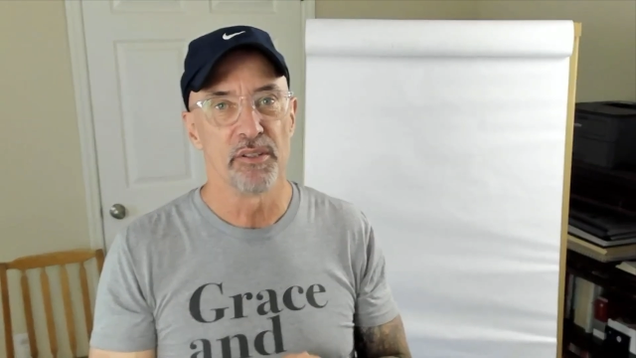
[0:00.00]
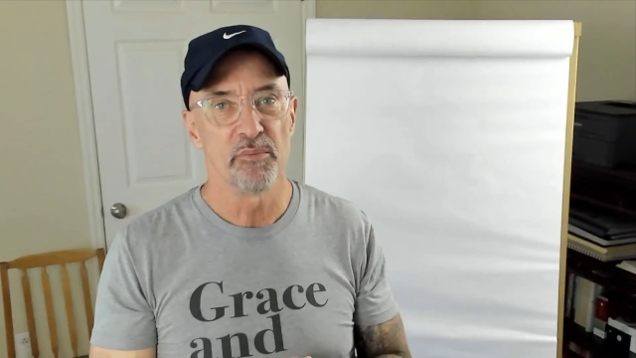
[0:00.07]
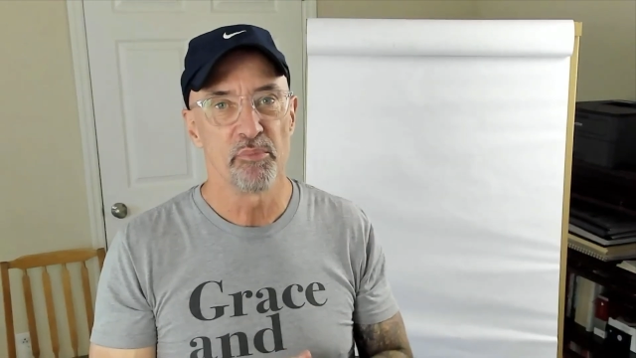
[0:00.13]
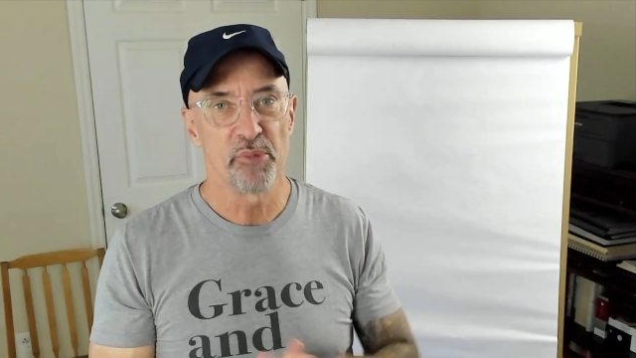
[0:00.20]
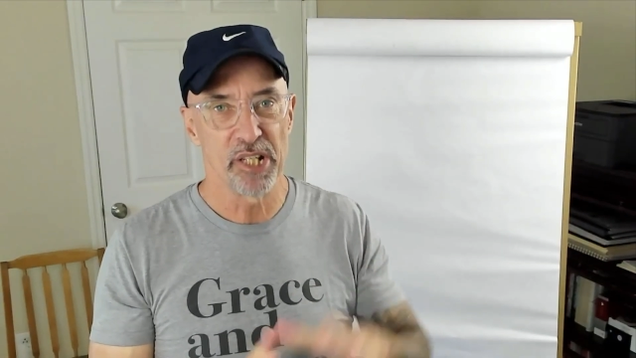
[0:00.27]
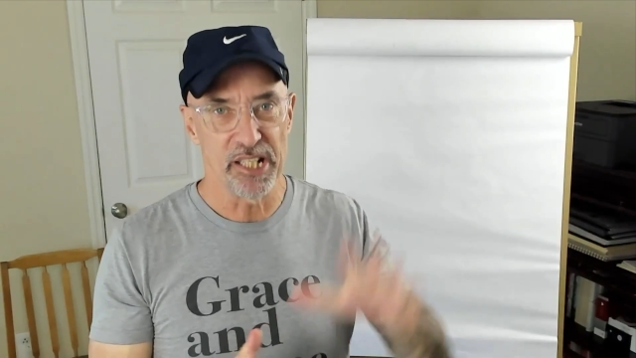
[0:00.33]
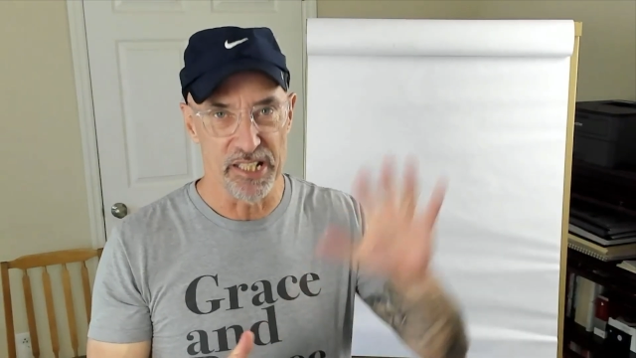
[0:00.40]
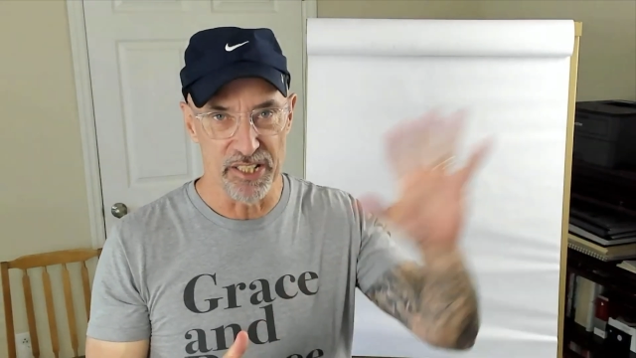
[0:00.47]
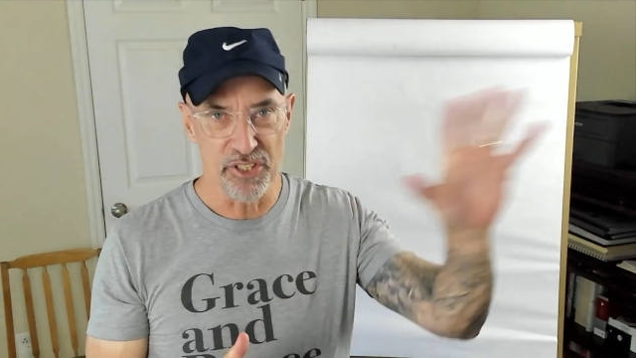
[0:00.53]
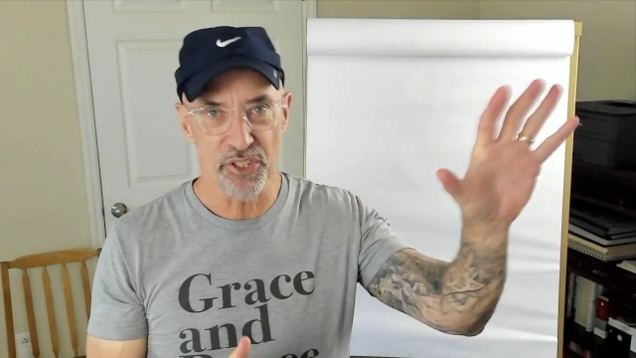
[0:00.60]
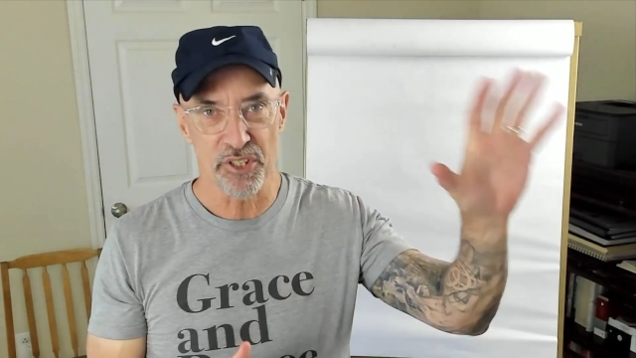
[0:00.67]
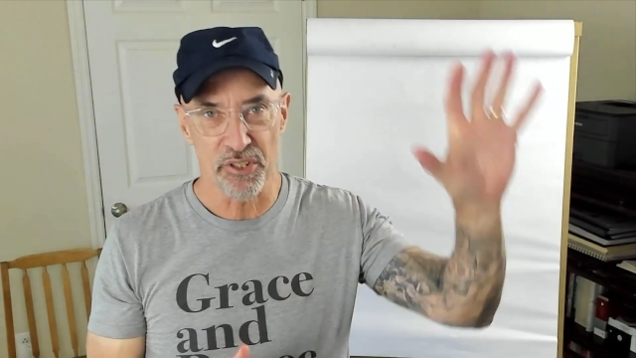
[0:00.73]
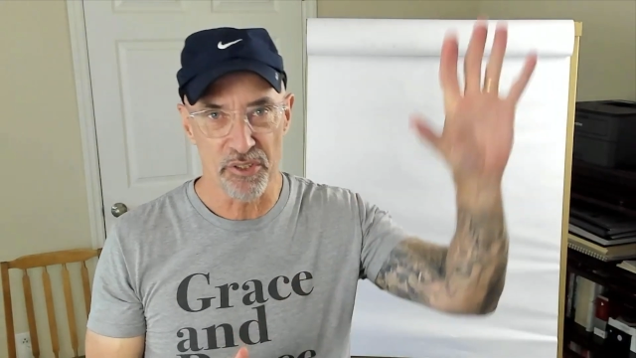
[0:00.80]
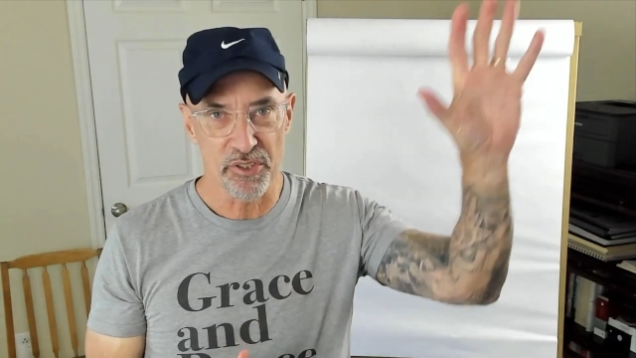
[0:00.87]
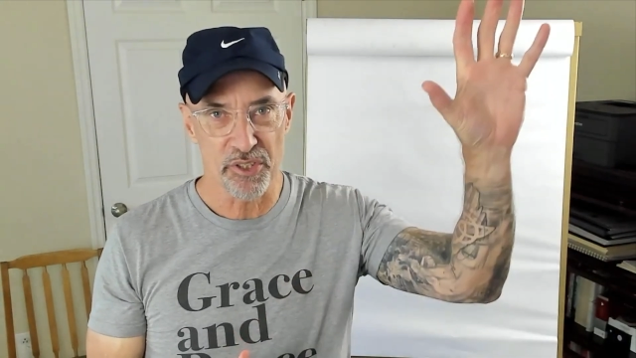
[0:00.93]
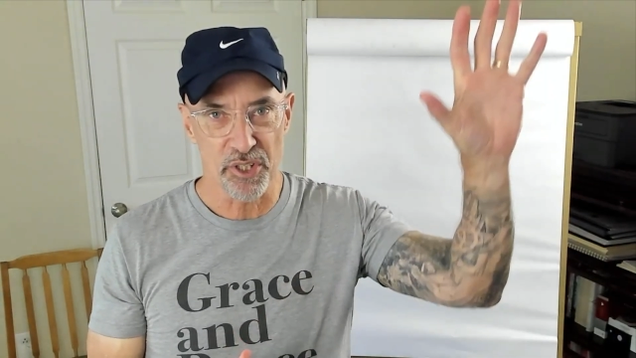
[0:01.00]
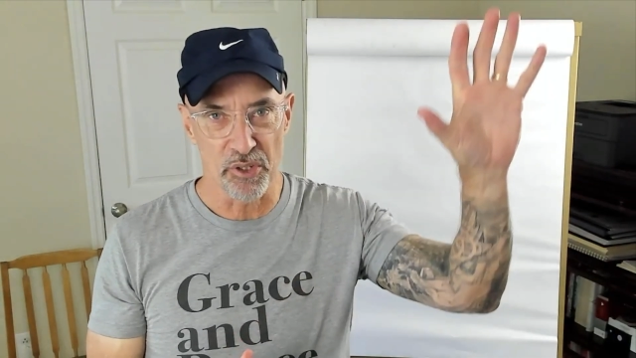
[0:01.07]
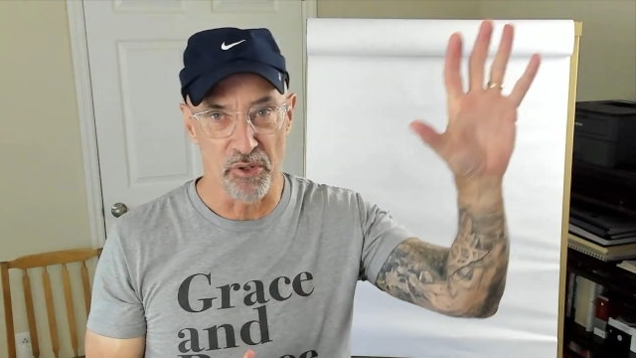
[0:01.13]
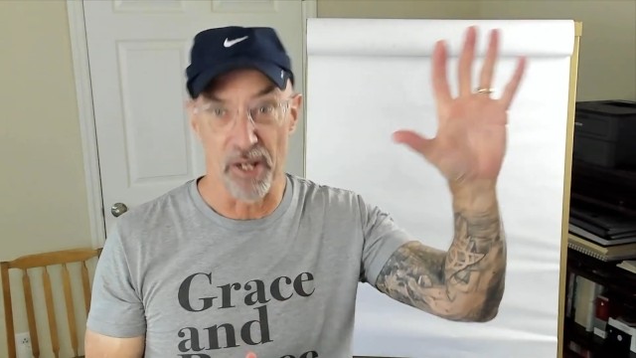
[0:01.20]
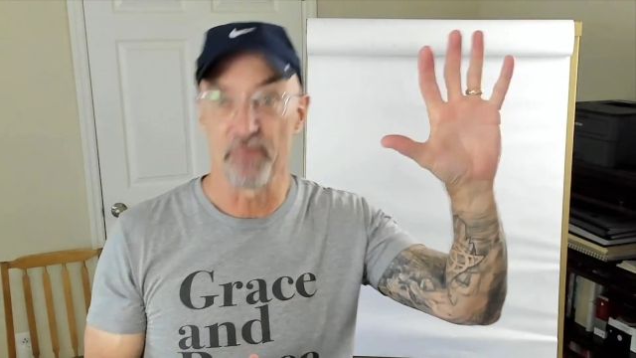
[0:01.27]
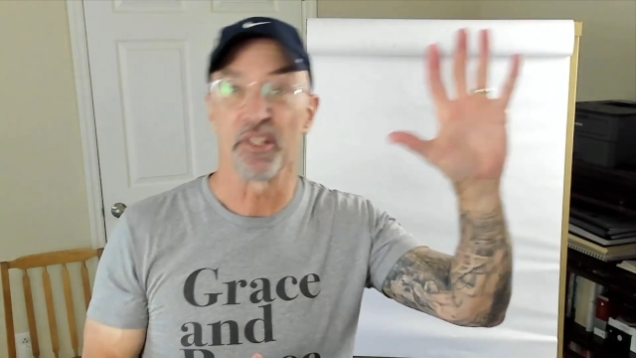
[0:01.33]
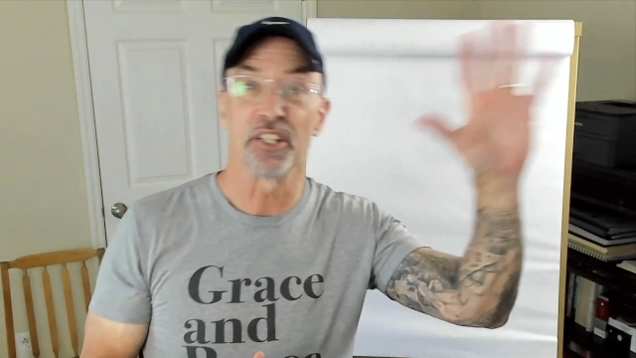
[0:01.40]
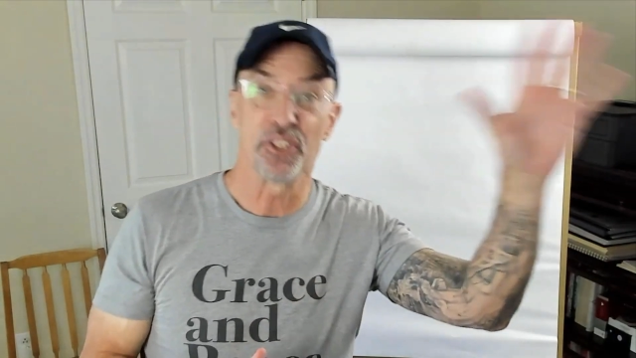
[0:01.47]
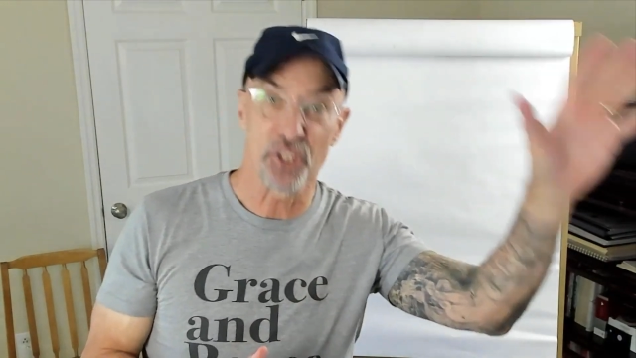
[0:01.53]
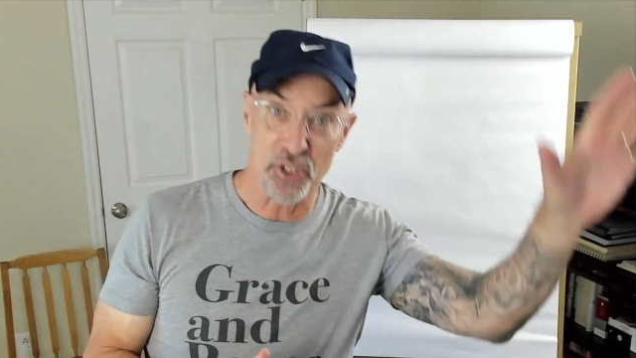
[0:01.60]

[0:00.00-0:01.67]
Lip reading: piece, so I'm going to show